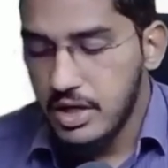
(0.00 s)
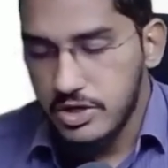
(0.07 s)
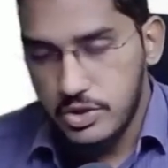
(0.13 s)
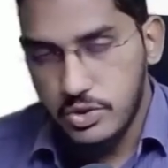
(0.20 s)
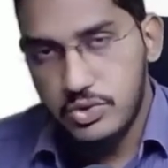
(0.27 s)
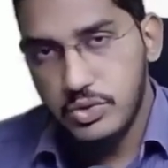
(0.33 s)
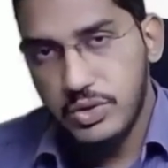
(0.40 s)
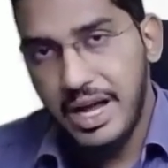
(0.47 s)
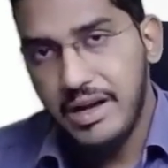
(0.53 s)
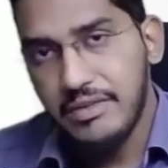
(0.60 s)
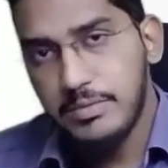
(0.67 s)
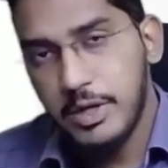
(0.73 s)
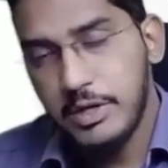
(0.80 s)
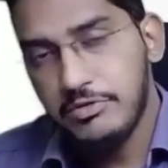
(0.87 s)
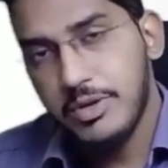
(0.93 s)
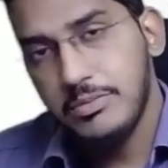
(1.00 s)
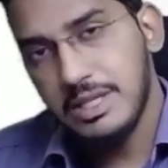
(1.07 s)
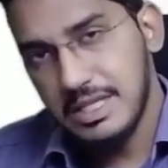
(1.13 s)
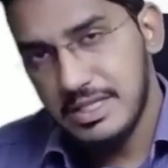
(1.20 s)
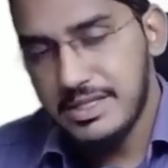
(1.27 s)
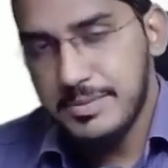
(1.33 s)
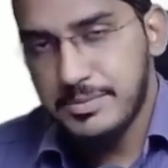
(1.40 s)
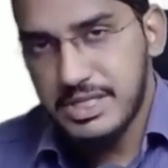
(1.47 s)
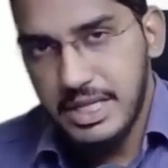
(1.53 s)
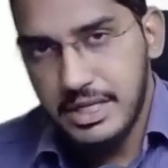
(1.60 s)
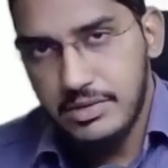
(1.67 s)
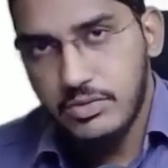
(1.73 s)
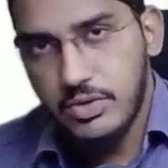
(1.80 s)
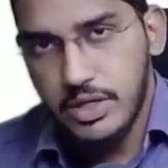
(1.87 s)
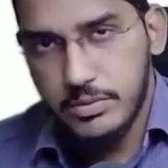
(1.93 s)
You should have performed less
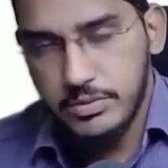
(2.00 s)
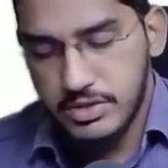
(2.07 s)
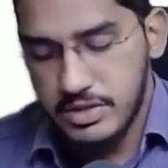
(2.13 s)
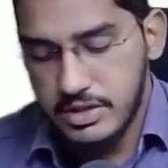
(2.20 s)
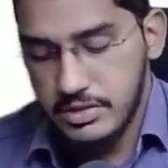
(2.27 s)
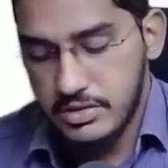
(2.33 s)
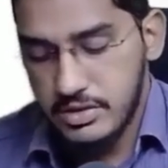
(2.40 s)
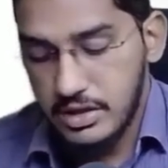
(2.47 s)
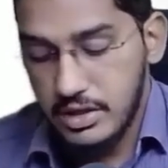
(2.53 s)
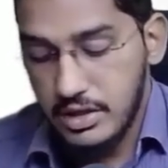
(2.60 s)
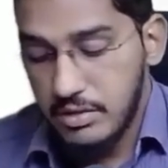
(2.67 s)
substantive audit procedures.